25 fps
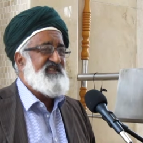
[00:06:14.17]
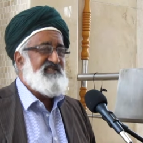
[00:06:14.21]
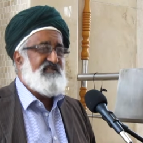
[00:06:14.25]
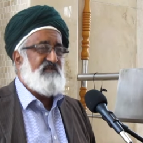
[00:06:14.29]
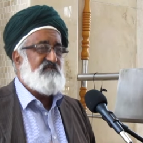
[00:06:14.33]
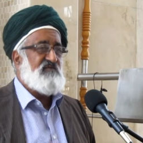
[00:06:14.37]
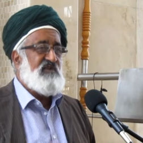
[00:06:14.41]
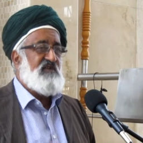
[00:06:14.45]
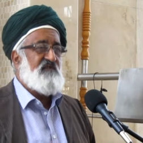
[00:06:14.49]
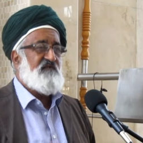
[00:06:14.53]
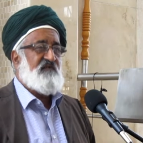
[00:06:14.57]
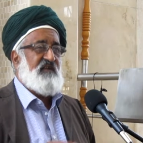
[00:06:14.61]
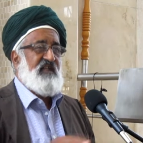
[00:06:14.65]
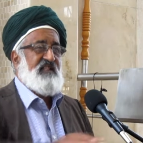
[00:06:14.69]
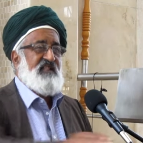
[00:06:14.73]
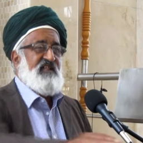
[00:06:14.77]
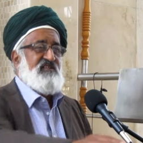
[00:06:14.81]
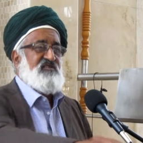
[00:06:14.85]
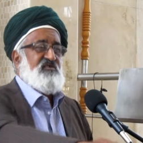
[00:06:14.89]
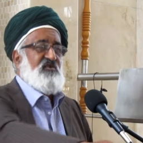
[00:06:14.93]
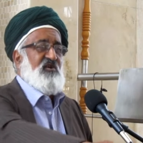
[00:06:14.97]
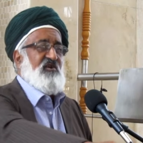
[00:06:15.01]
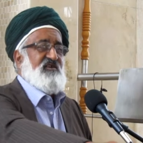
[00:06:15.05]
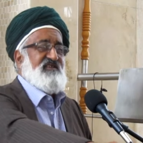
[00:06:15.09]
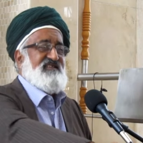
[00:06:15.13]
The mere fact
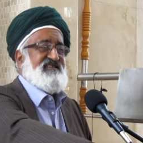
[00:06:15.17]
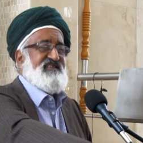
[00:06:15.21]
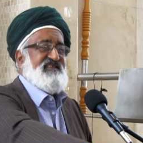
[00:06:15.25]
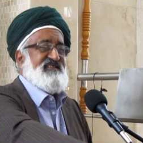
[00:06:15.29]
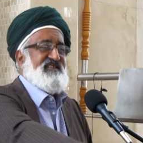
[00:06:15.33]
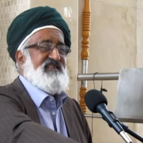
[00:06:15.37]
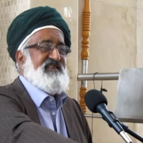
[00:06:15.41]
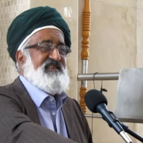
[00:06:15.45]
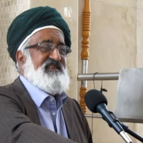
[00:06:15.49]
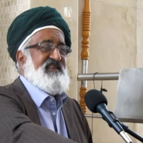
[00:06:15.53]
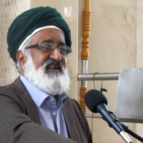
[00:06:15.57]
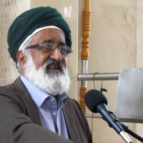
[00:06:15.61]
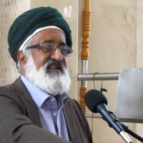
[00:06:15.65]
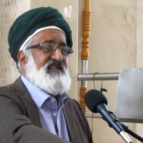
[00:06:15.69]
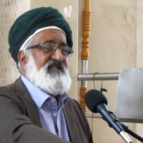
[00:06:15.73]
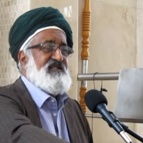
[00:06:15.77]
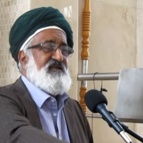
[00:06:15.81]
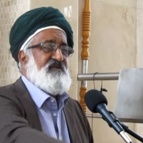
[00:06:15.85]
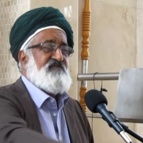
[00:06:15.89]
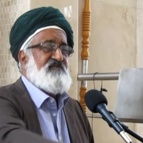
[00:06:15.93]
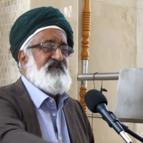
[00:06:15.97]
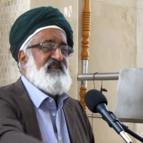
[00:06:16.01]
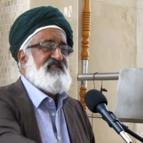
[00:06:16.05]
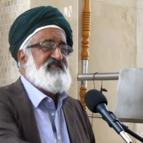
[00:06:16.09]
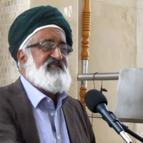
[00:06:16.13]
that you are sitting here in
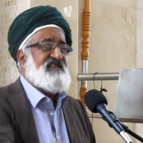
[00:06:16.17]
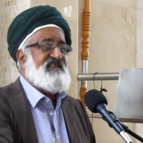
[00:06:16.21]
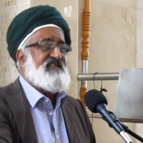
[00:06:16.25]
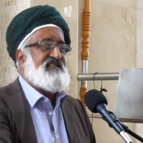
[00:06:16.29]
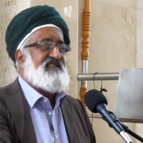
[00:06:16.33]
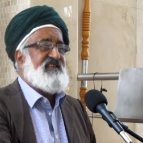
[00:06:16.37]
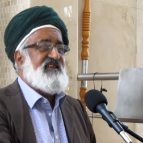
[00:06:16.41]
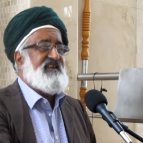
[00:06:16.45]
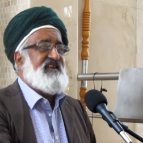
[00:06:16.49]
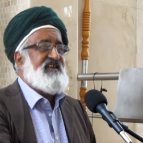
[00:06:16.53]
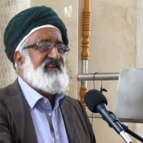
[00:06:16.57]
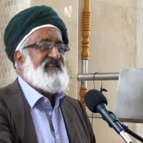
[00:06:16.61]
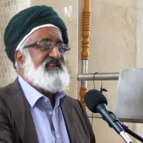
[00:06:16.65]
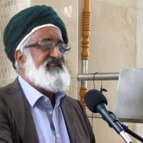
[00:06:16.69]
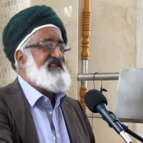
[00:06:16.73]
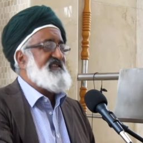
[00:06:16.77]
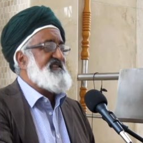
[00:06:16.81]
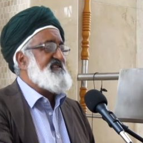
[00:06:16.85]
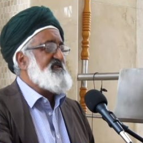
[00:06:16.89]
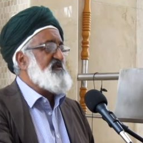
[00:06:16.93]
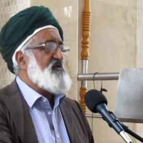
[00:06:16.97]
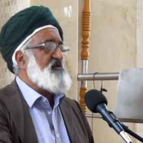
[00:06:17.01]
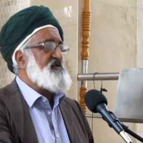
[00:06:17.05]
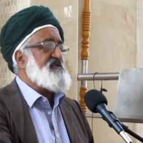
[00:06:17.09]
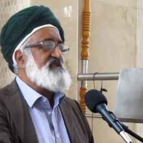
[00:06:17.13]
the masjid
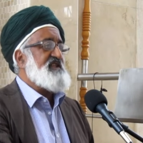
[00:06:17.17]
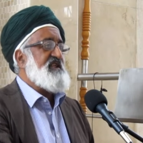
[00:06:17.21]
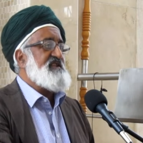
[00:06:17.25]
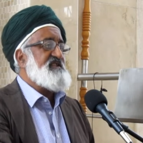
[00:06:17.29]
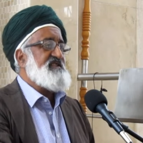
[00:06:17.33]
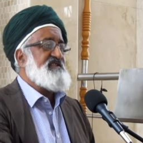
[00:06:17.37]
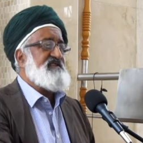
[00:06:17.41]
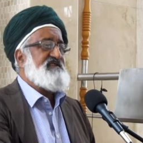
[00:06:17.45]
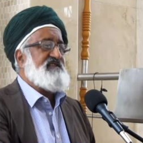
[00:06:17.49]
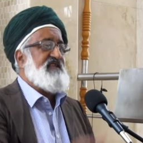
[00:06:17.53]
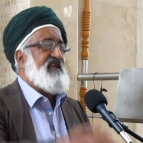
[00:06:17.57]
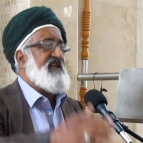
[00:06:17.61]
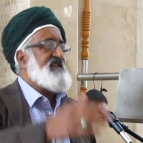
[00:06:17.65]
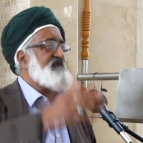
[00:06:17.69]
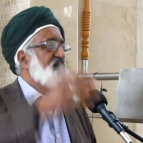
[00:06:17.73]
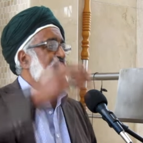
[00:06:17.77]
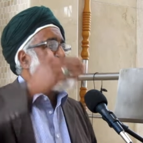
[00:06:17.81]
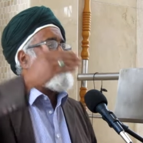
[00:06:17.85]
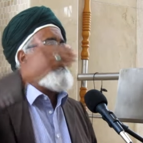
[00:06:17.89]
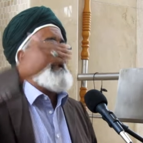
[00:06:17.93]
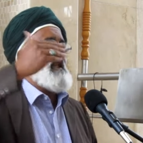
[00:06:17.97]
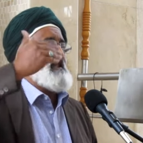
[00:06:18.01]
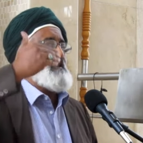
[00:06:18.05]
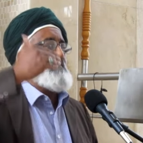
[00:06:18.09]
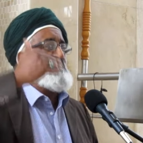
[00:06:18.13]
is your status has
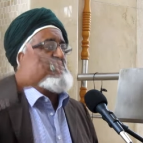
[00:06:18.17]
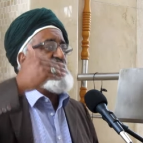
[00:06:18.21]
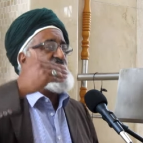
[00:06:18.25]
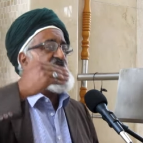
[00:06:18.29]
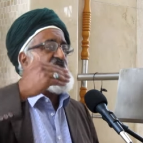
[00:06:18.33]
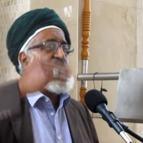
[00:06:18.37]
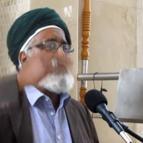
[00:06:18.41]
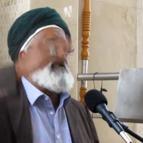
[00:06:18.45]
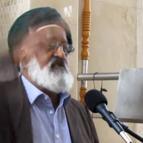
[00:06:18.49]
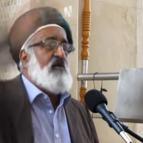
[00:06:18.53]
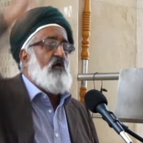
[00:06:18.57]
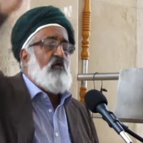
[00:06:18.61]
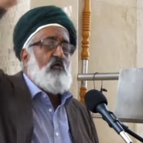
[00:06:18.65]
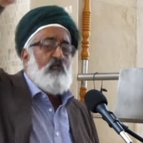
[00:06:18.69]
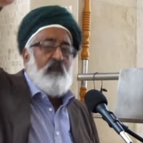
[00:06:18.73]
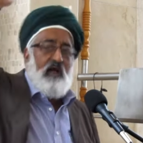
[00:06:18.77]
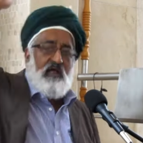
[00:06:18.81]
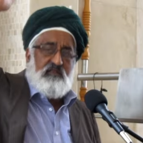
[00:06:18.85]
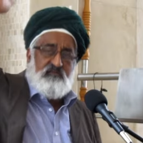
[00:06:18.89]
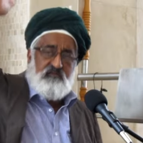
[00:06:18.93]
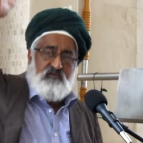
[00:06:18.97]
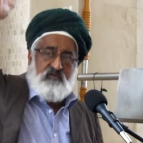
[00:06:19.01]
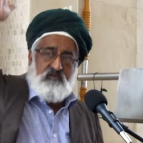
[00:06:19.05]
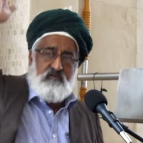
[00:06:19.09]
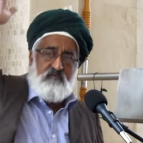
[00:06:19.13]
been elevated so
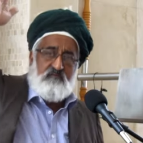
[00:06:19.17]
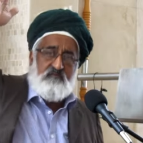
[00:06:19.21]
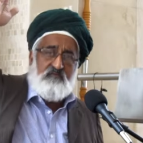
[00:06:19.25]
much.